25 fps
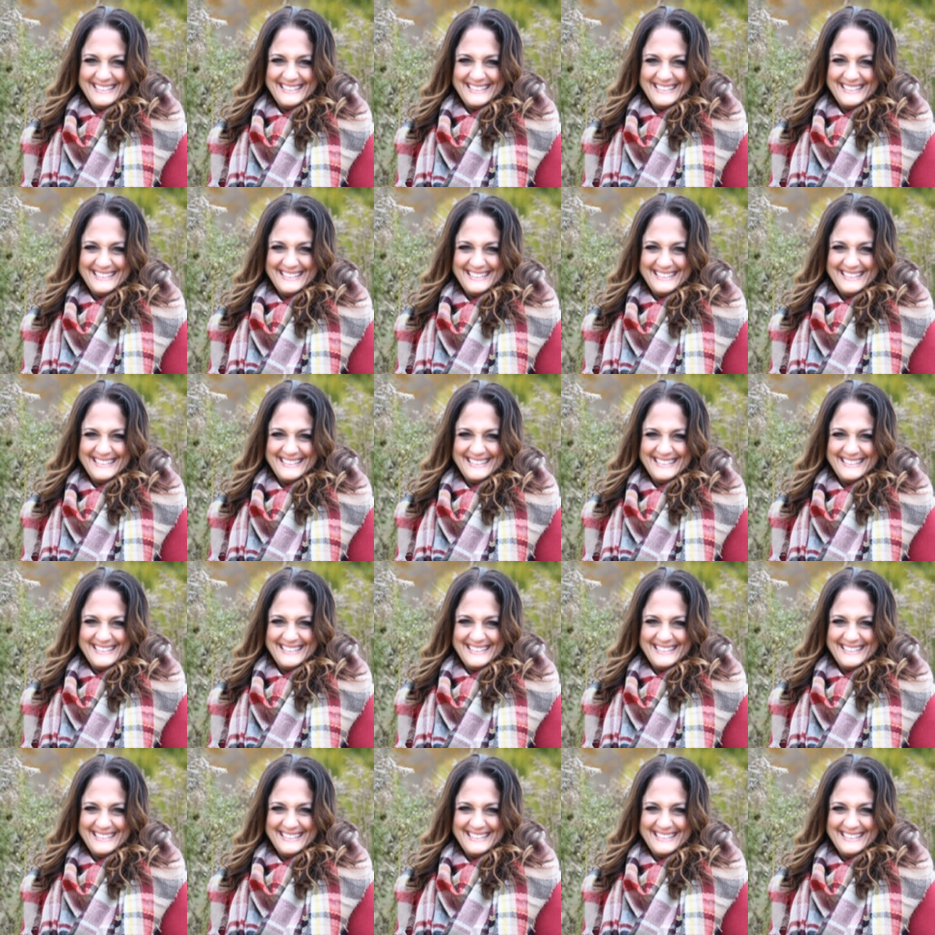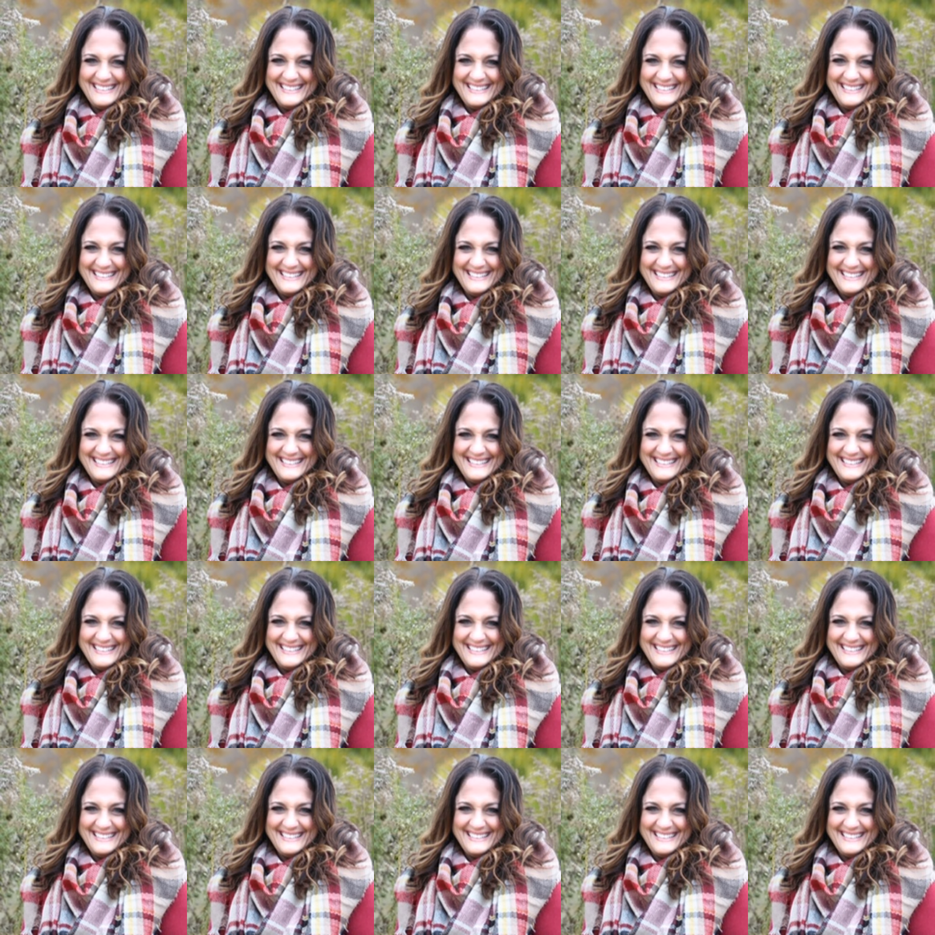
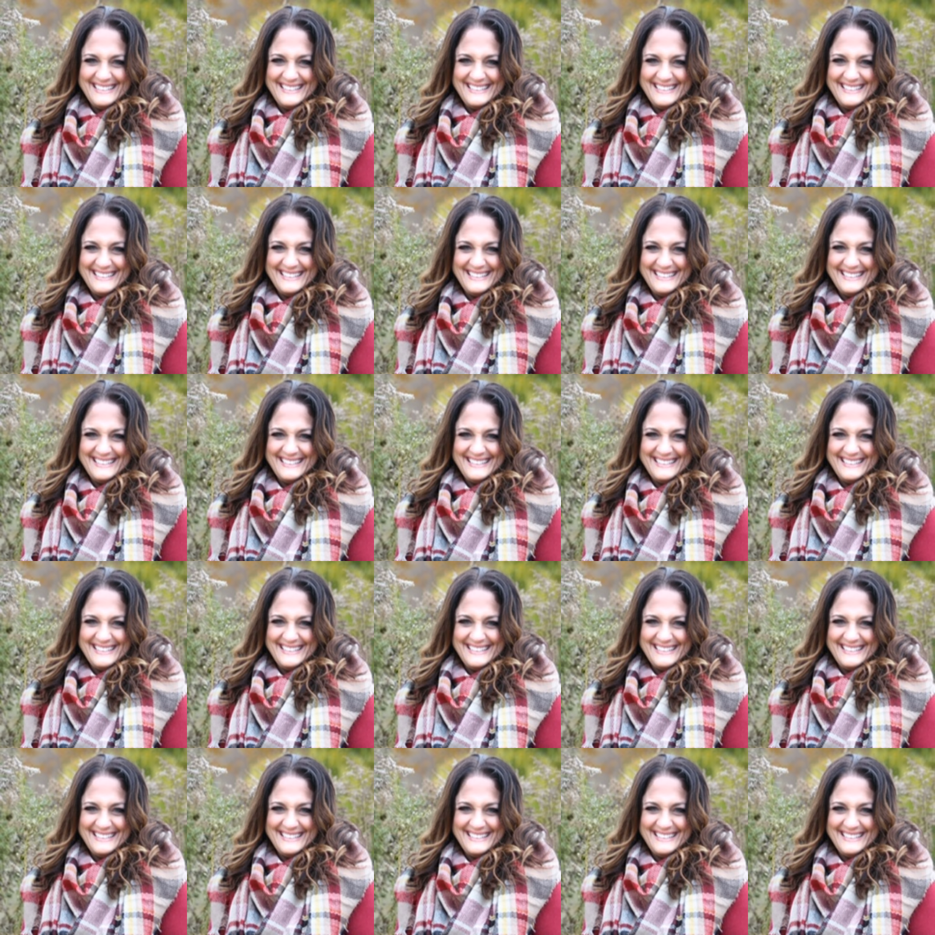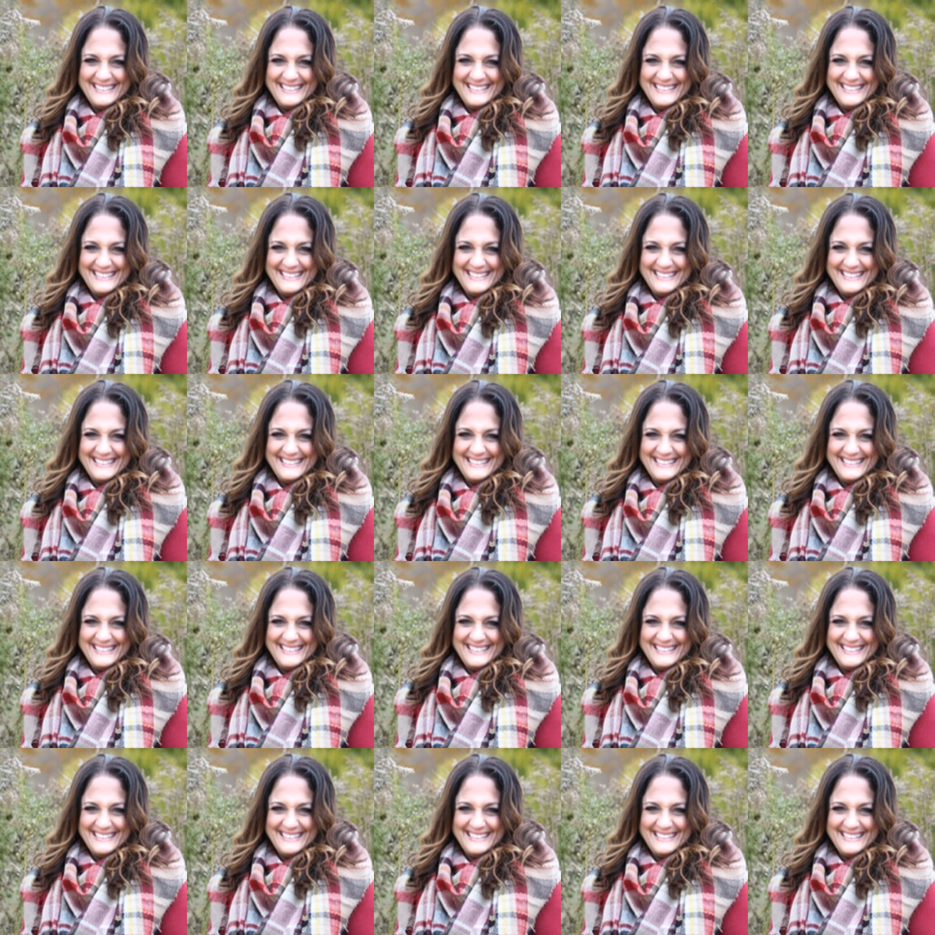
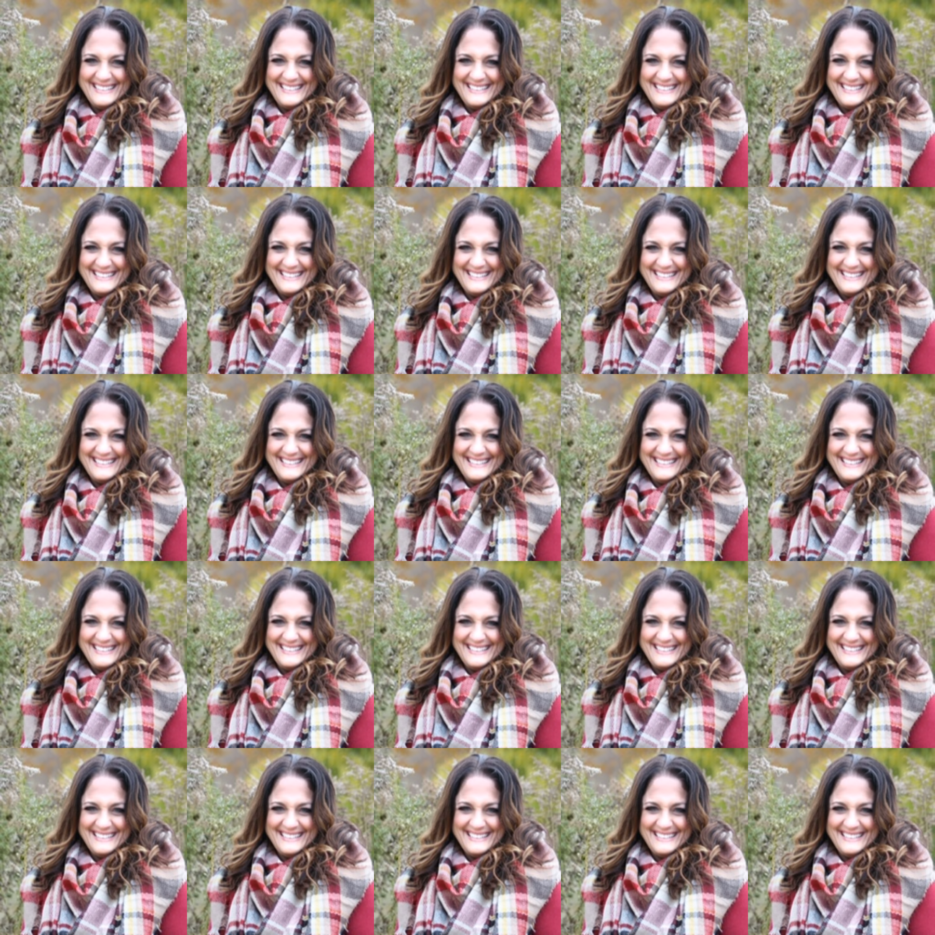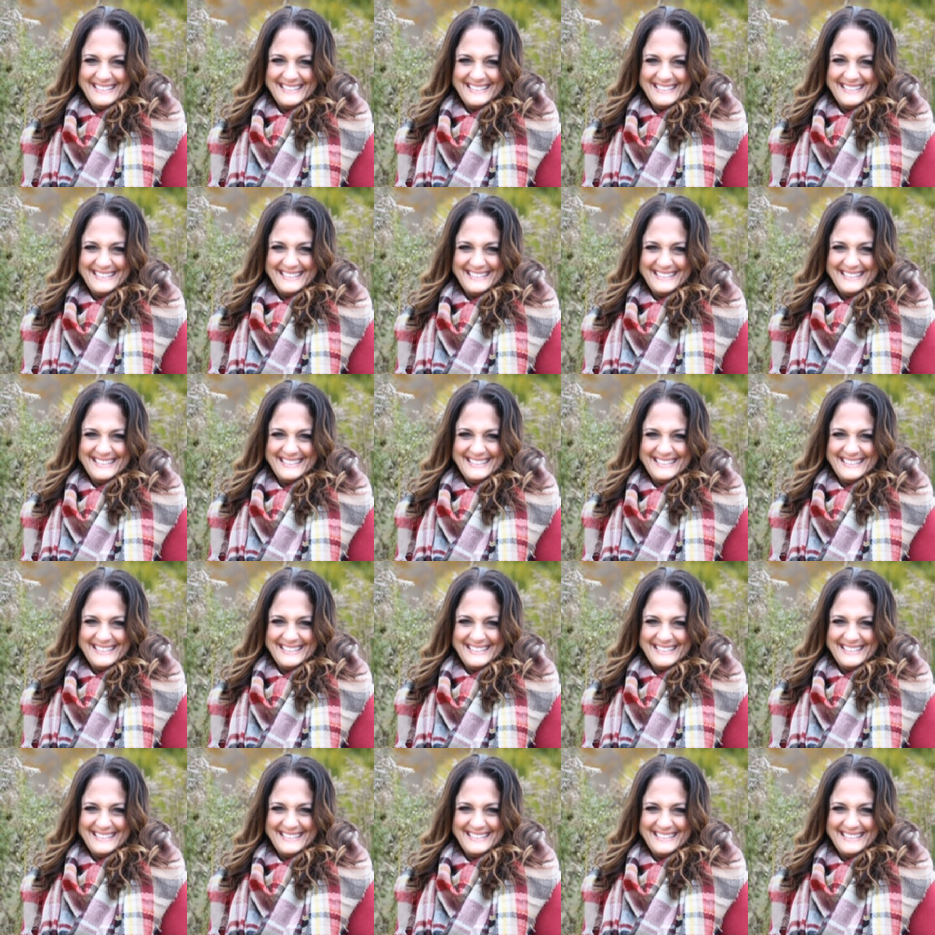
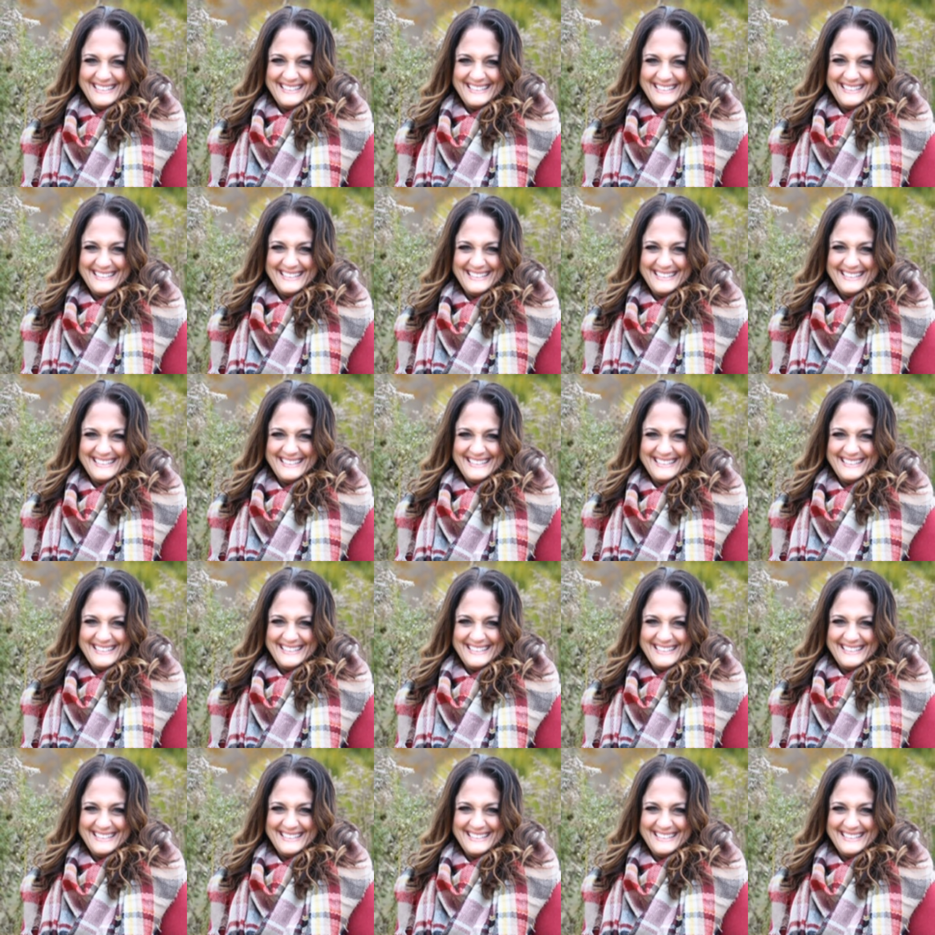The face doesn't move, so there is nothing to read.